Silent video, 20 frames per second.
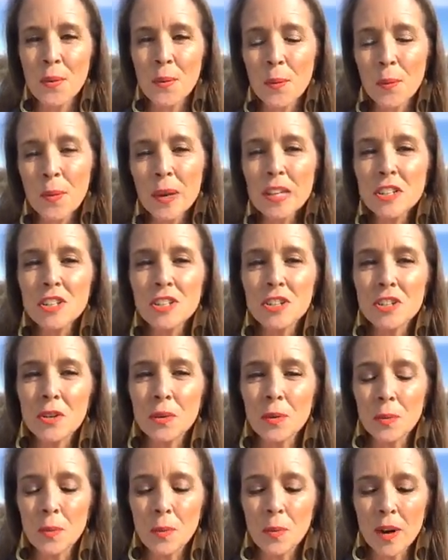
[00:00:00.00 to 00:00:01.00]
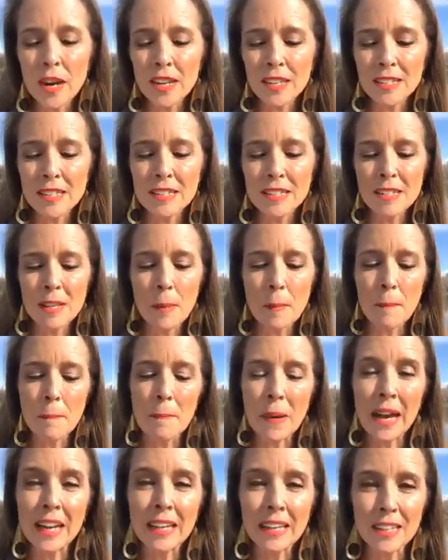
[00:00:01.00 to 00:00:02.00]
Which ones
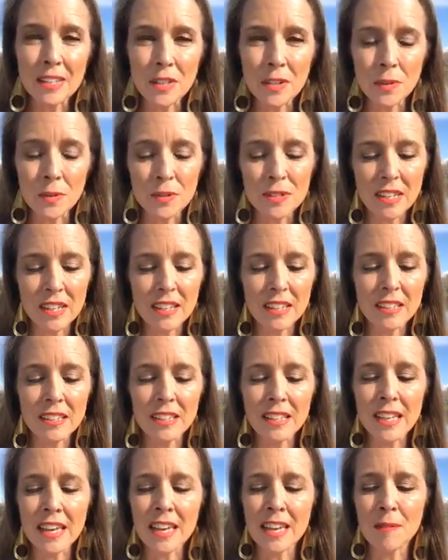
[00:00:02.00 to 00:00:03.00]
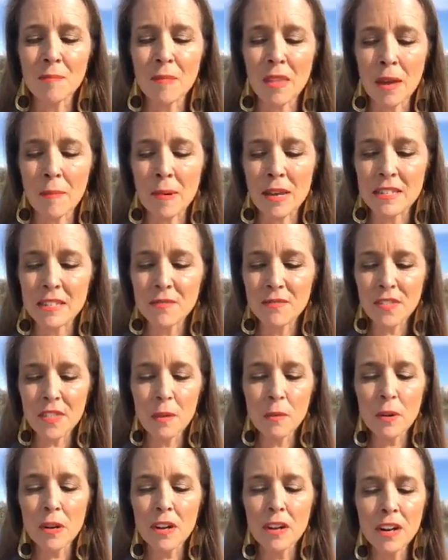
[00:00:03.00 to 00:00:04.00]
beckon you to claim them as if
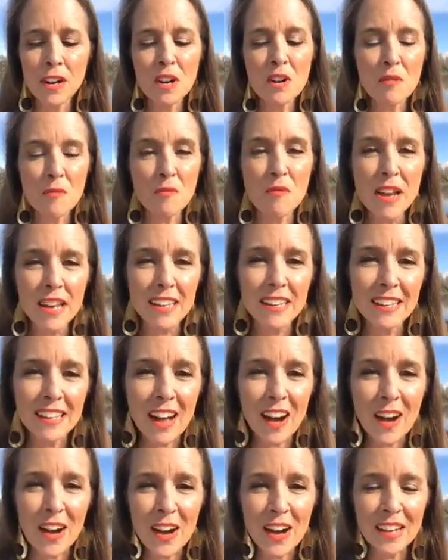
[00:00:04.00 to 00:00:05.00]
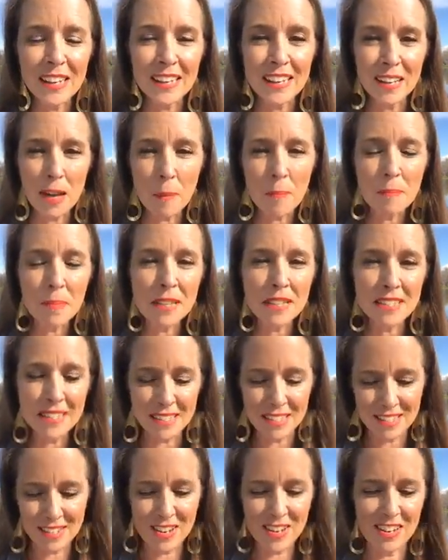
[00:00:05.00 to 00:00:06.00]
they were written on a
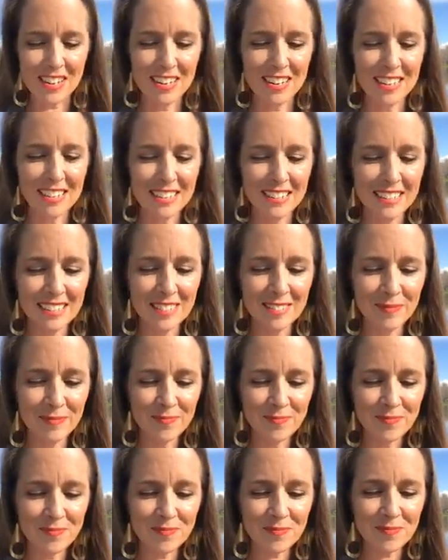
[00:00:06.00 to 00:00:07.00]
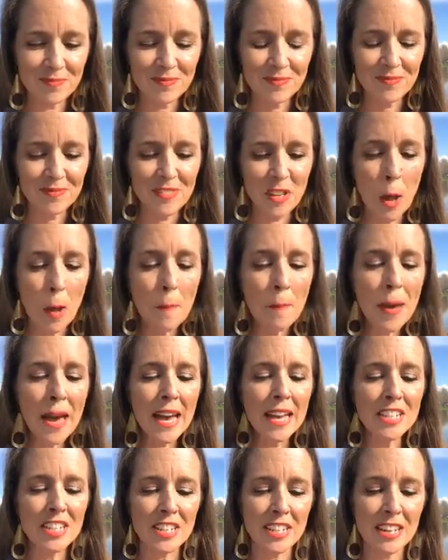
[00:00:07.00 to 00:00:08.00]
business card?
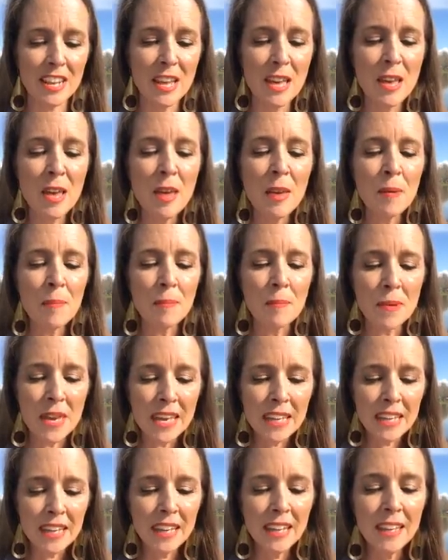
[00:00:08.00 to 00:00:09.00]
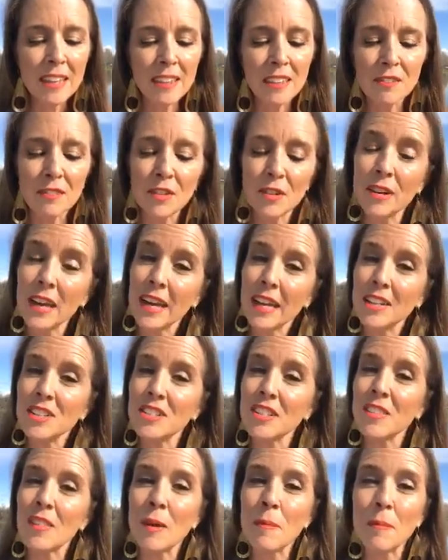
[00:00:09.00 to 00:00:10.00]
Imagine making the
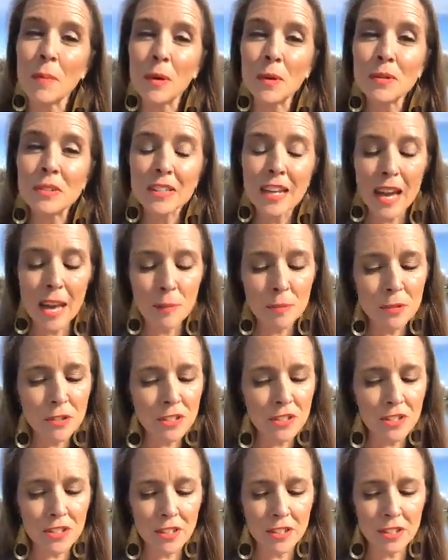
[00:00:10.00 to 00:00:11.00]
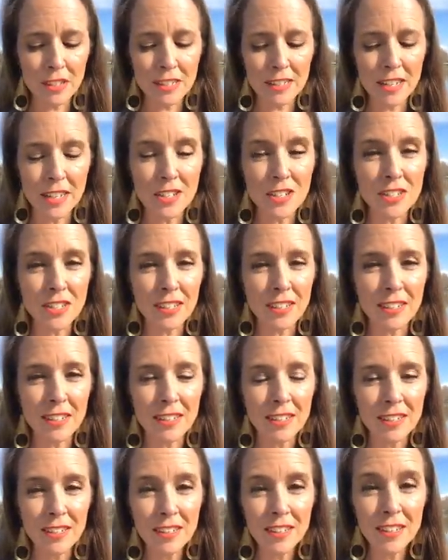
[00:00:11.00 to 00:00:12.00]
vocation that most captures your
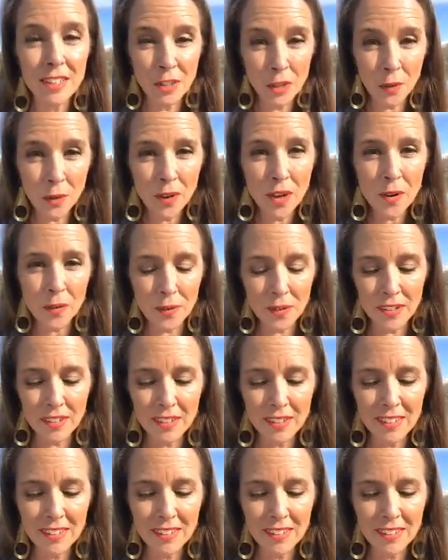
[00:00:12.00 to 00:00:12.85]
attention your own.